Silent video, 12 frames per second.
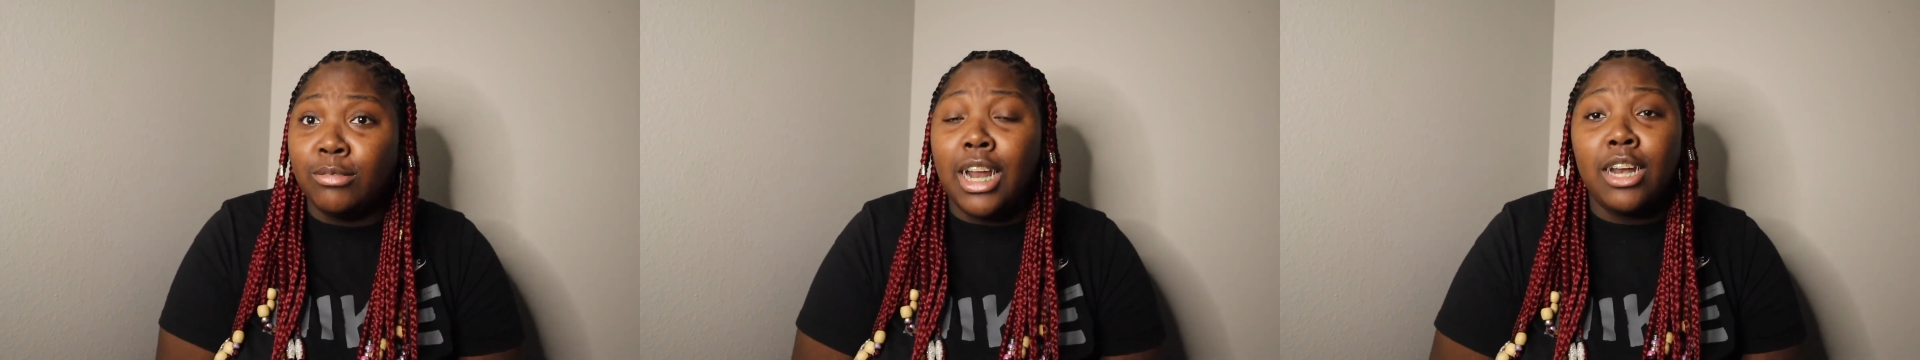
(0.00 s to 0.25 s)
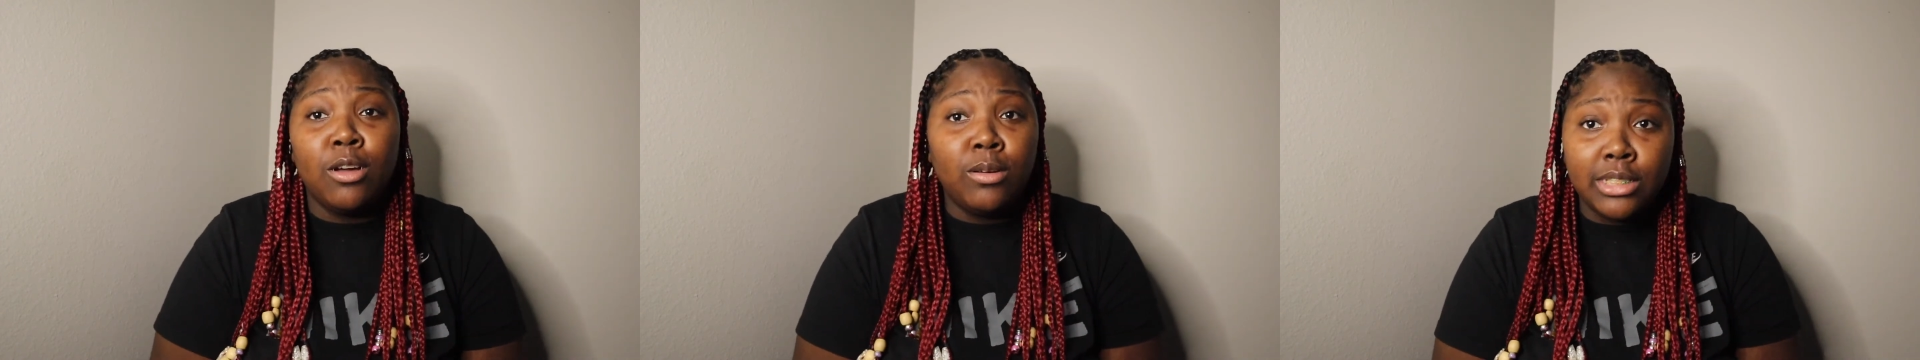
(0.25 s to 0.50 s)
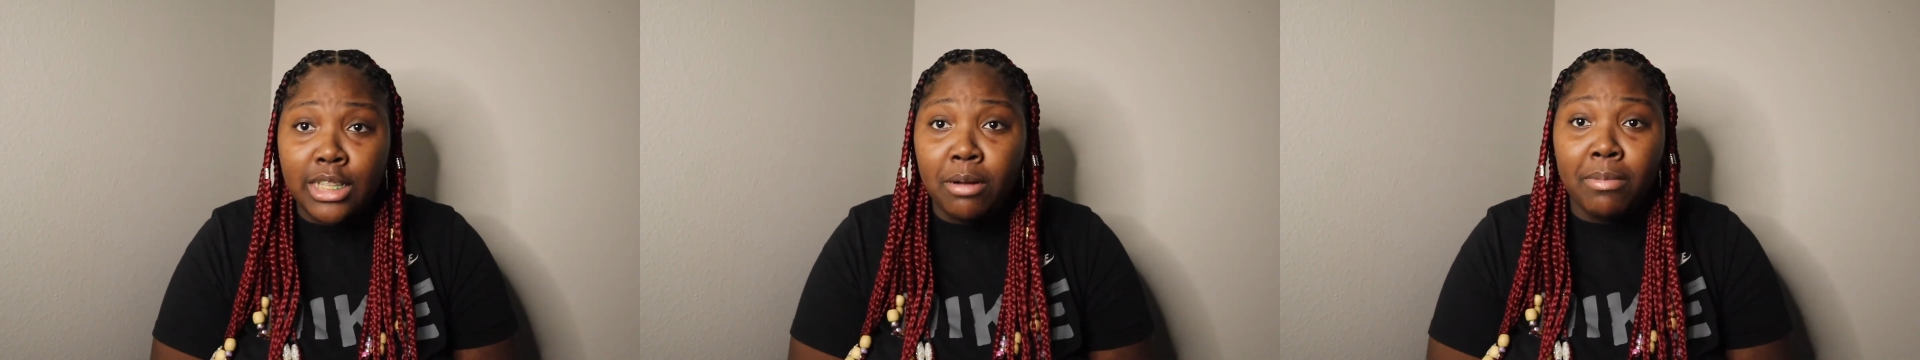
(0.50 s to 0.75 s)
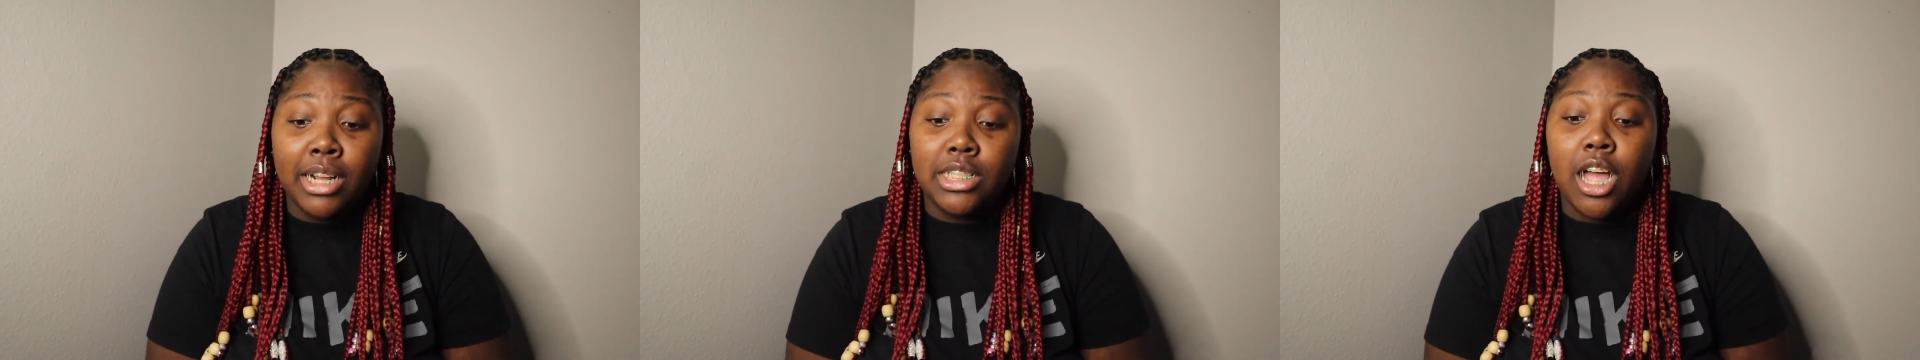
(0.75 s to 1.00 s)
And I noticed that
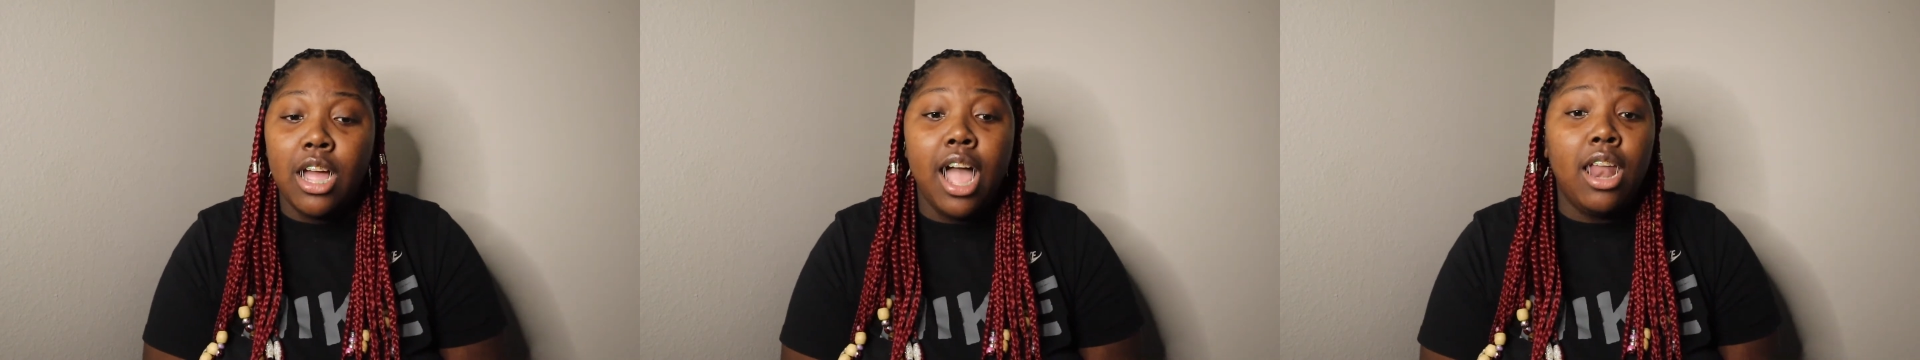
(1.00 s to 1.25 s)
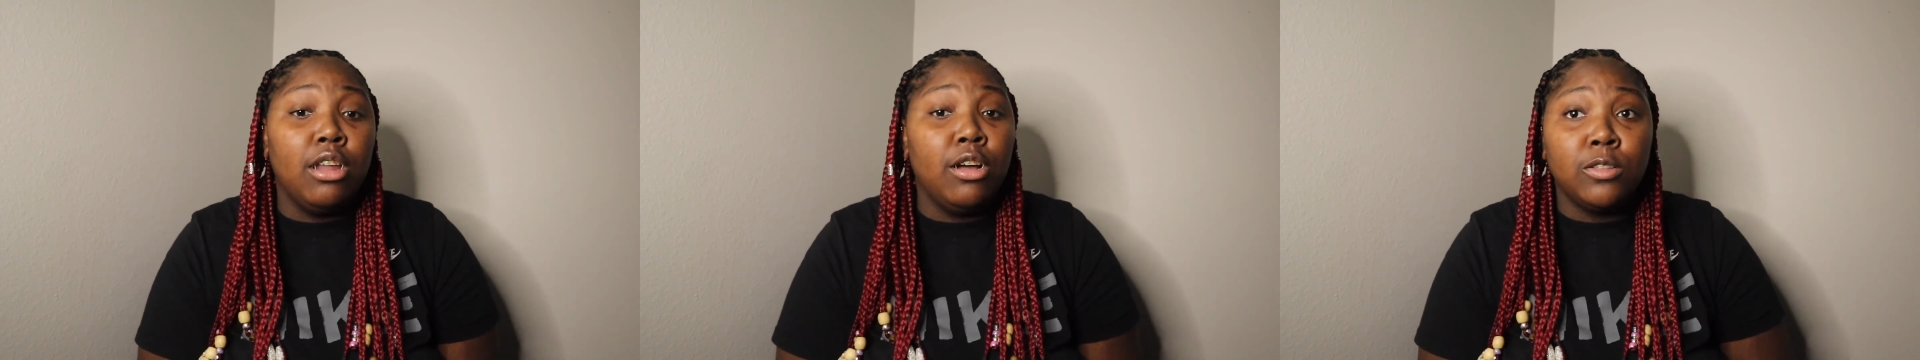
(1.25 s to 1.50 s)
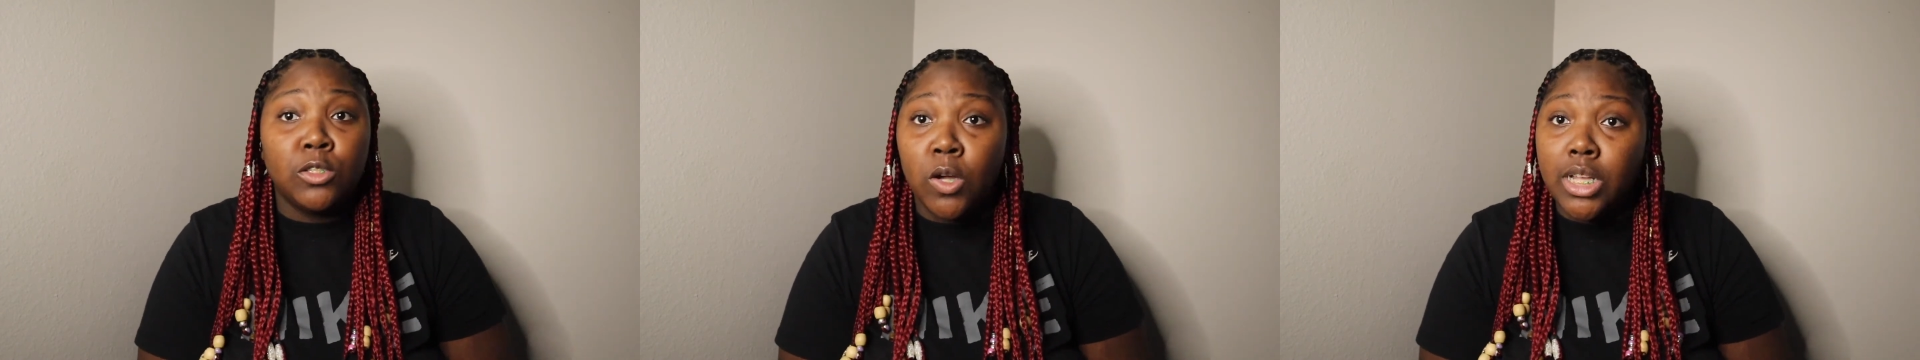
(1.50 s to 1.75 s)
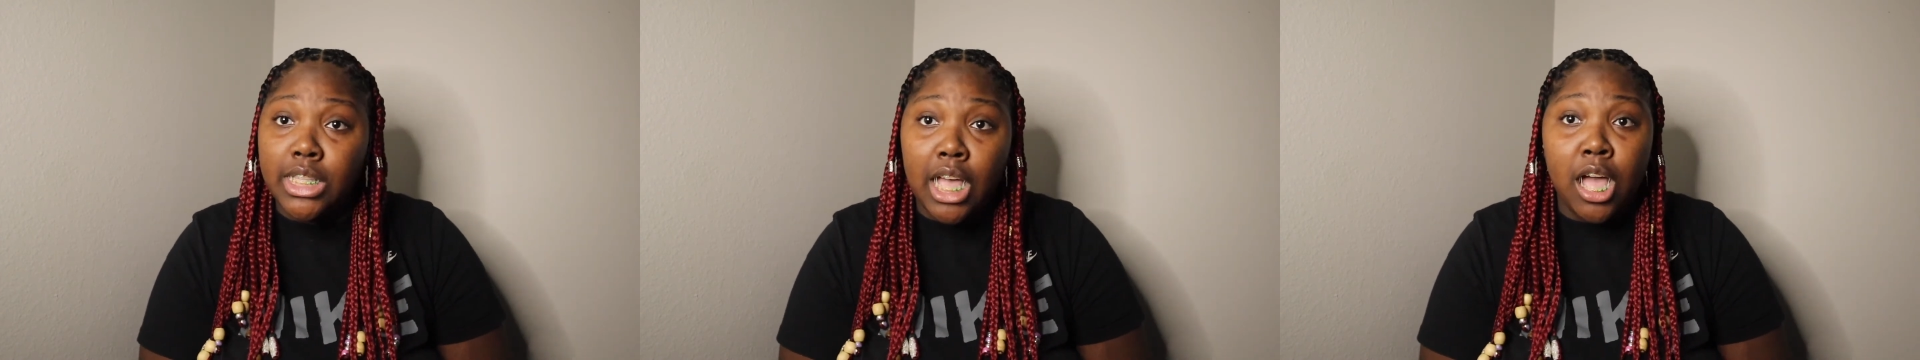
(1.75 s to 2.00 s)
about y'all. Y'all love
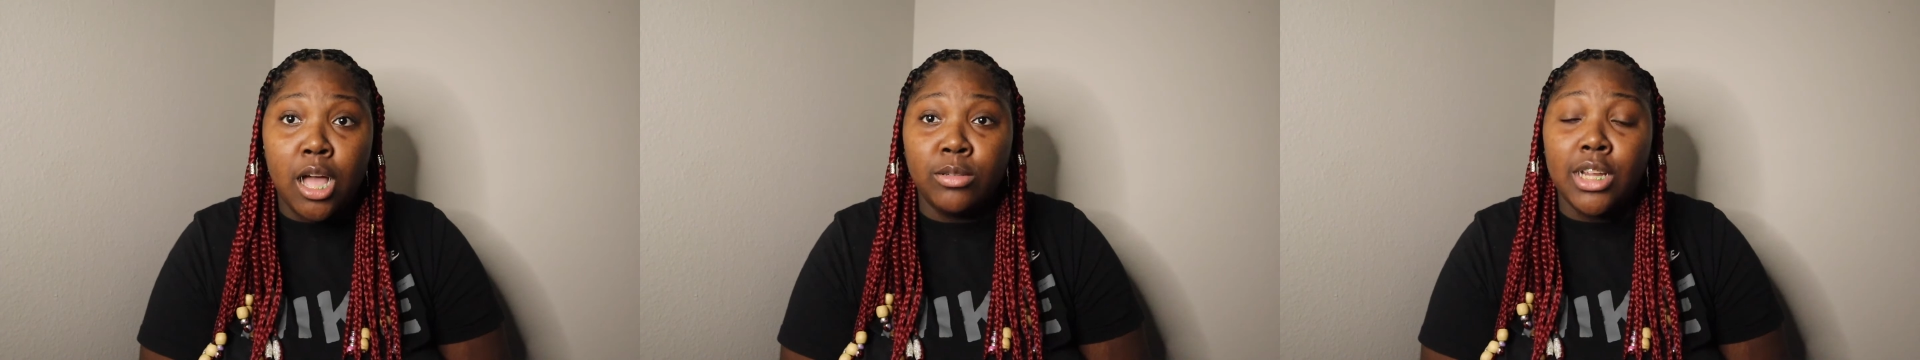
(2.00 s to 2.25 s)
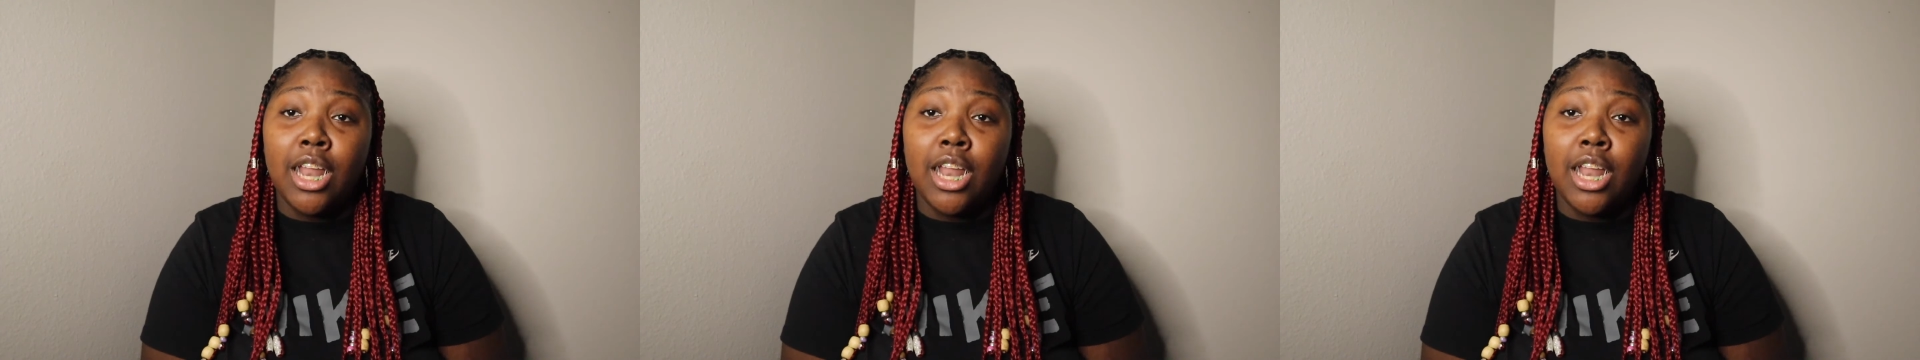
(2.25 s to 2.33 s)
story times.